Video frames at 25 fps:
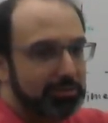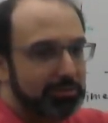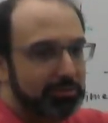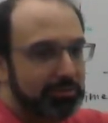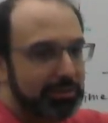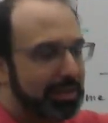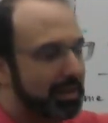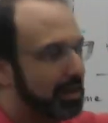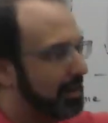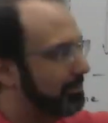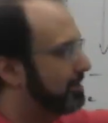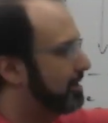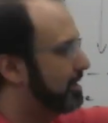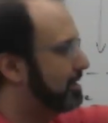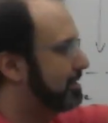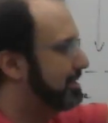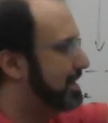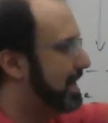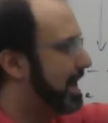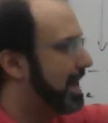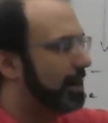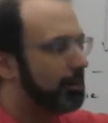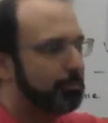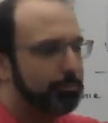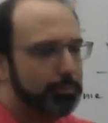Right? I've got
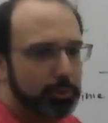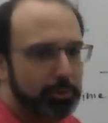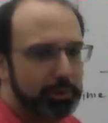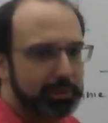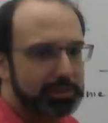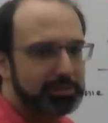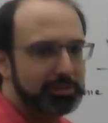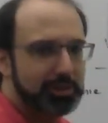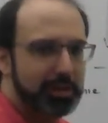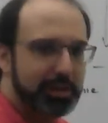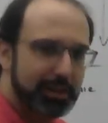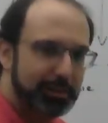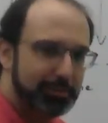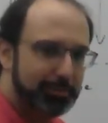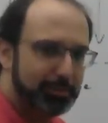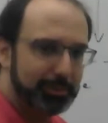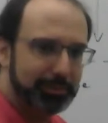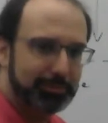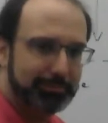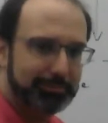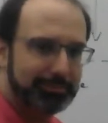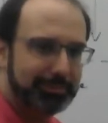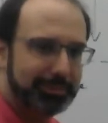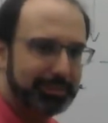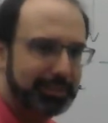data points on it, but